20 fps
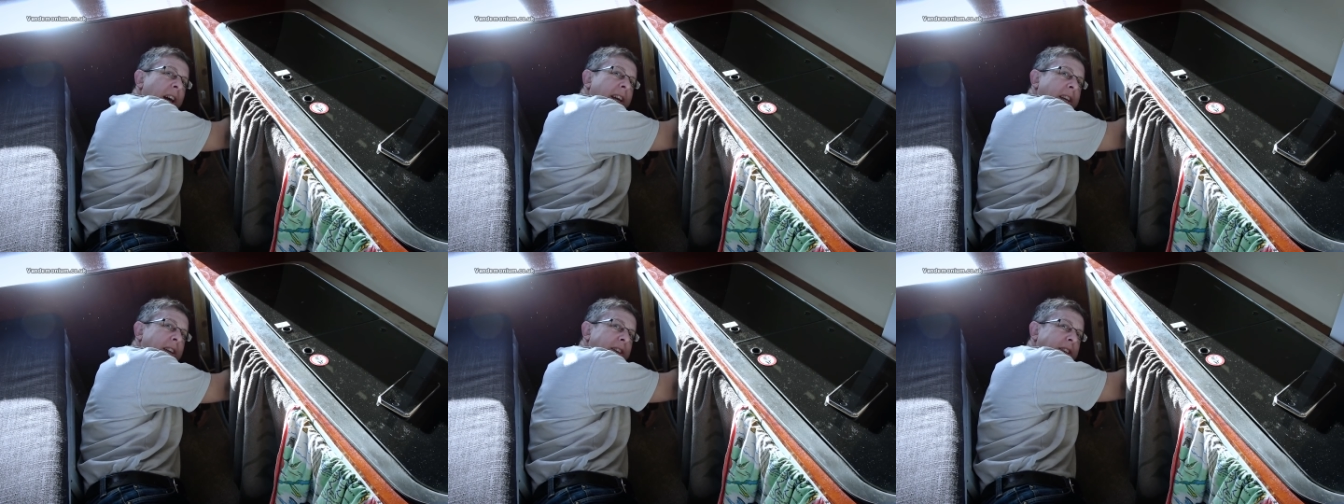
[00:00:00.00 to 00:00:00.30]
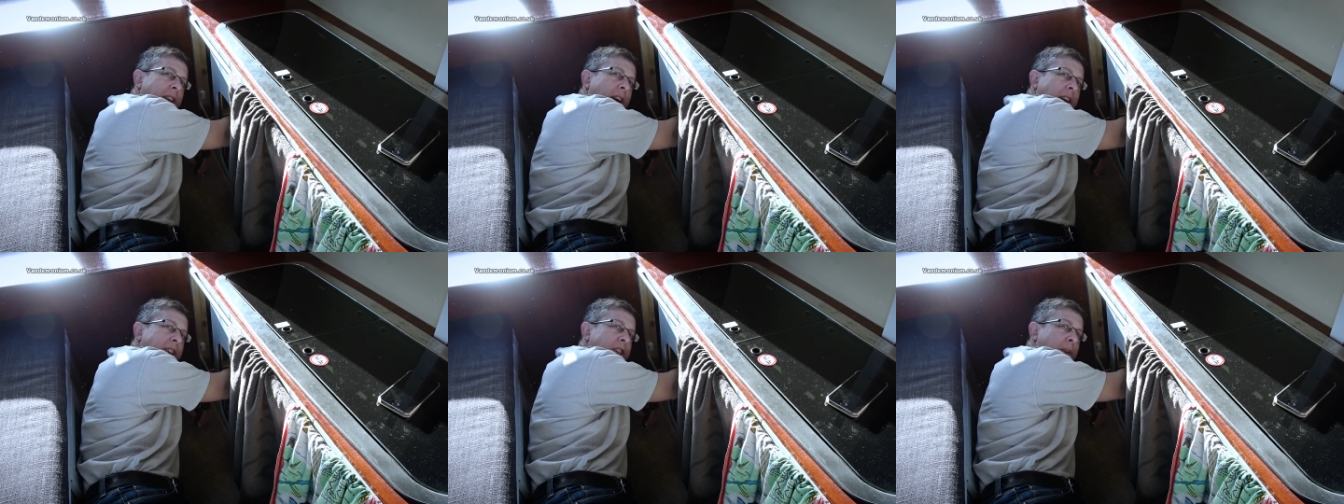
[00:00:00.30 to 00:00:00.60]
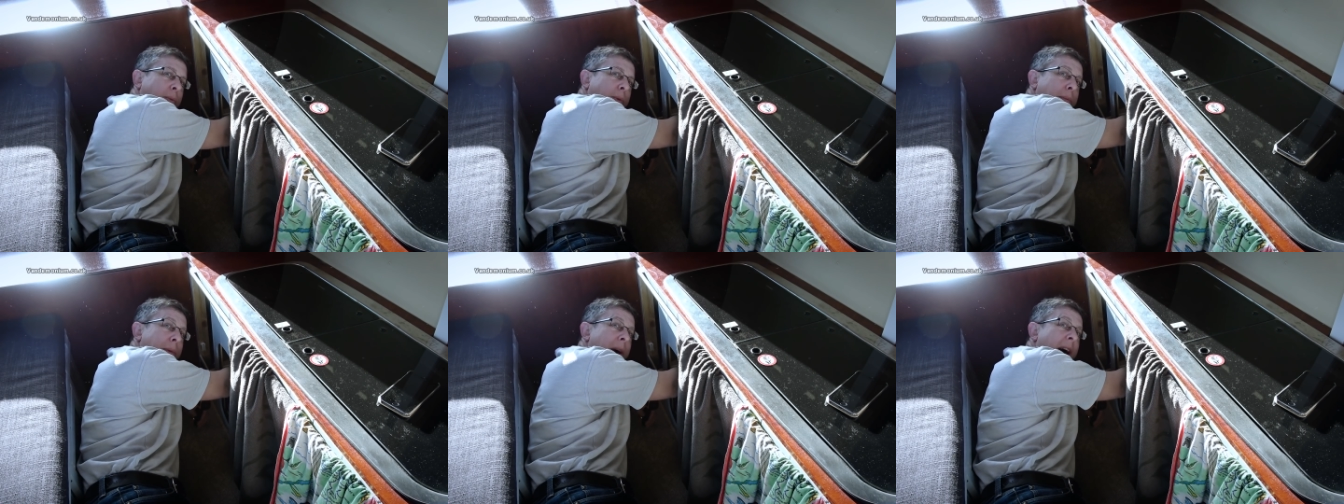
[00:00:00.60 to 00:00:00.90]
I can touch
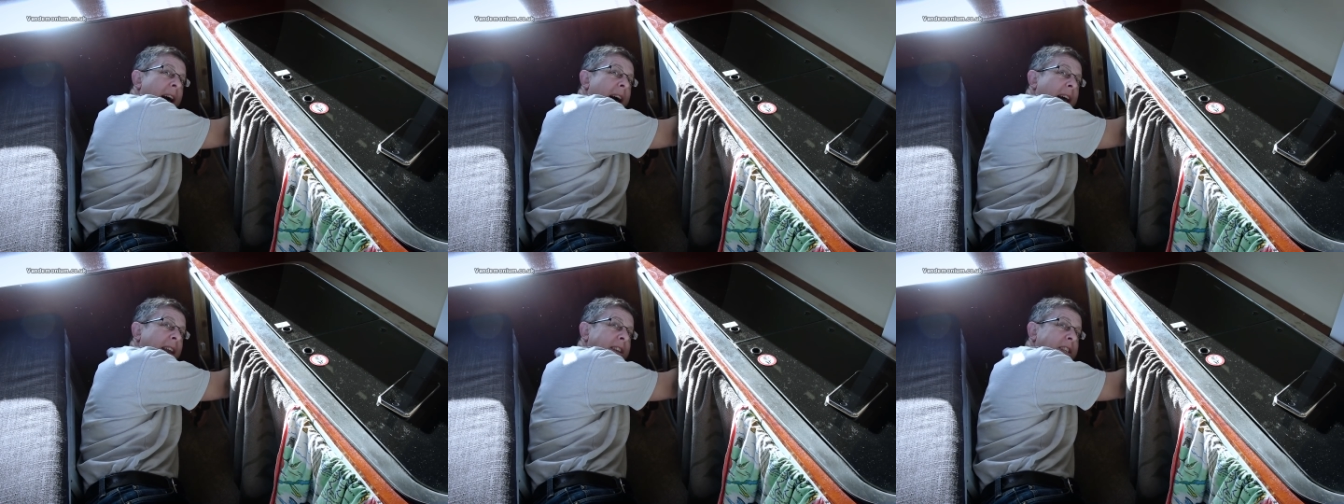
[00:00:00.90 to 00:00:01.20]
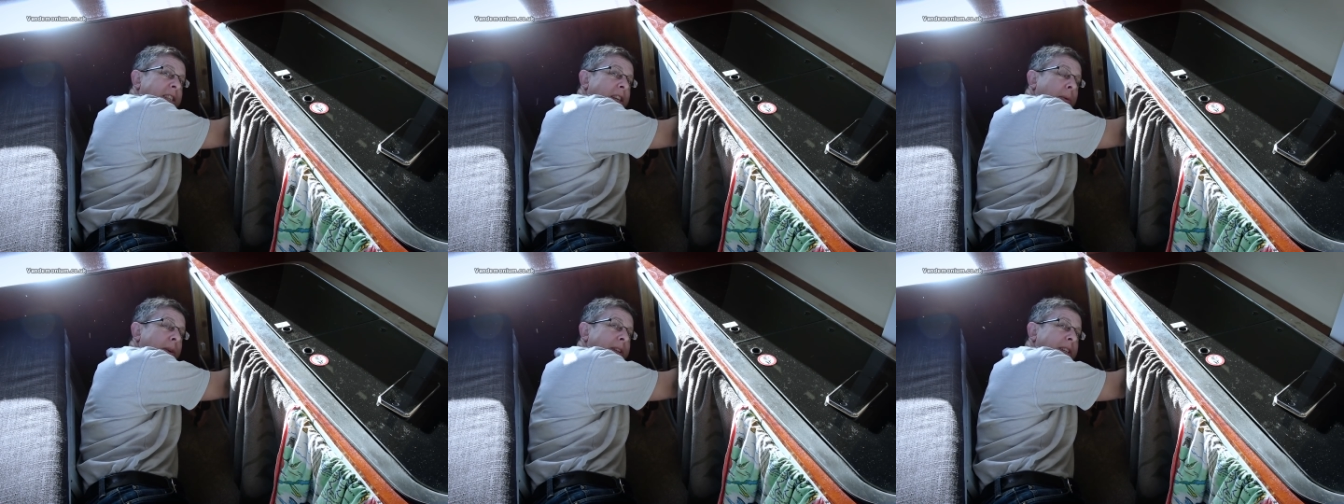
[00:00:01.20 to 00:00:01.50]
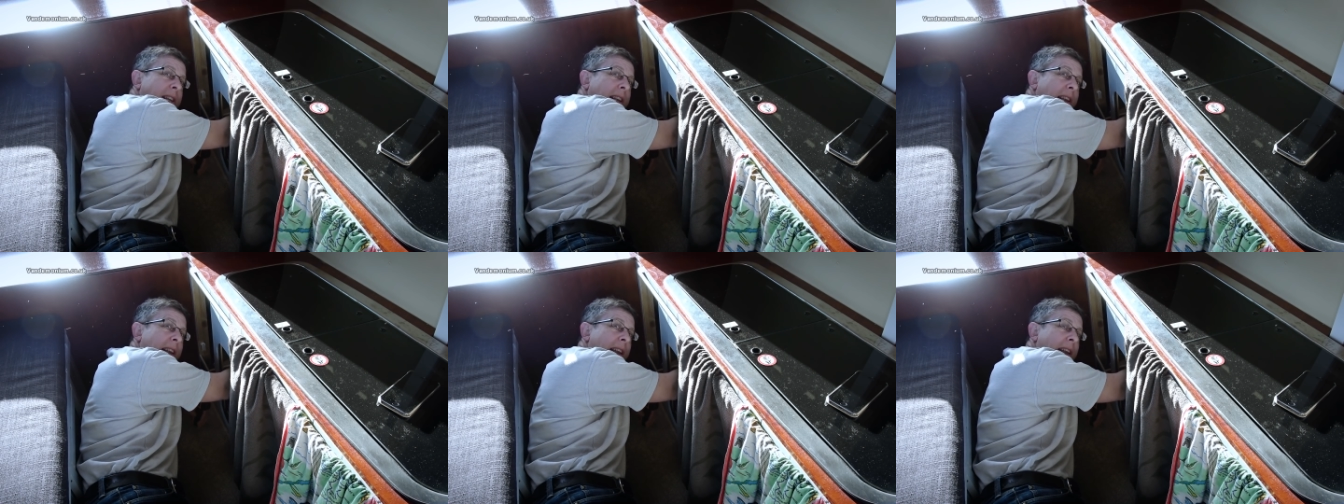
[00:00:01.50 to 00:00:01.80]
it with my hand, so
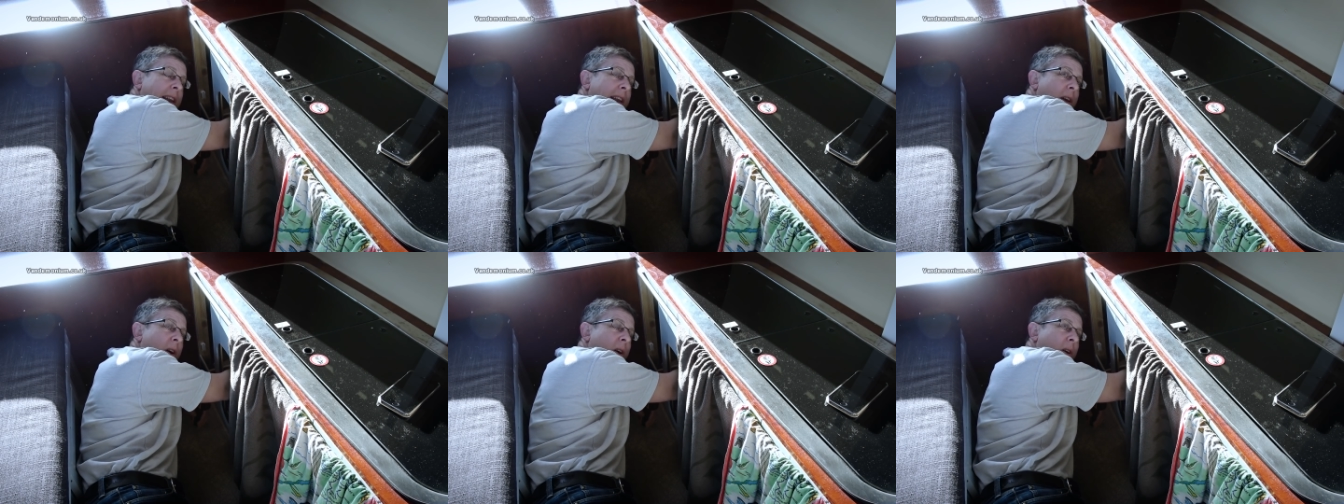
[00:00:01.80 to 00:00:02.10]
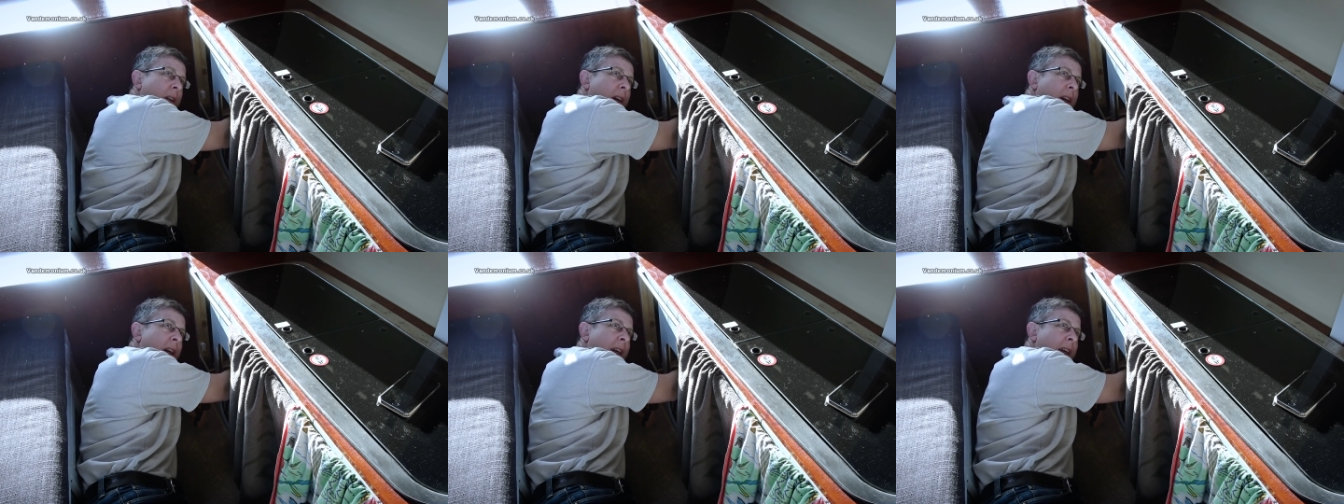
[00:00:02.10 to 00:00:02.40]
it's clearly not.